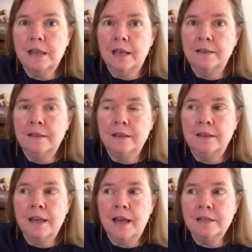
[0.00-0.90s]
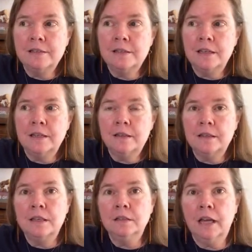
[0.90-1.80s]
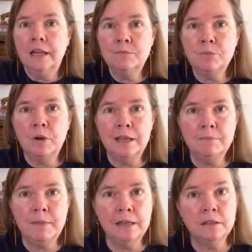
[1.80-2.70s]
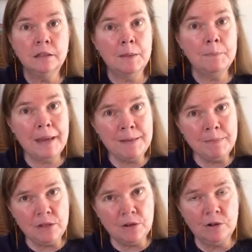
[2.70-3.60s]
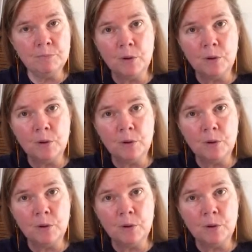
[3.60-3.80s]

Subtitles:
and that is in the Lion Brand Mandala Baby yarn.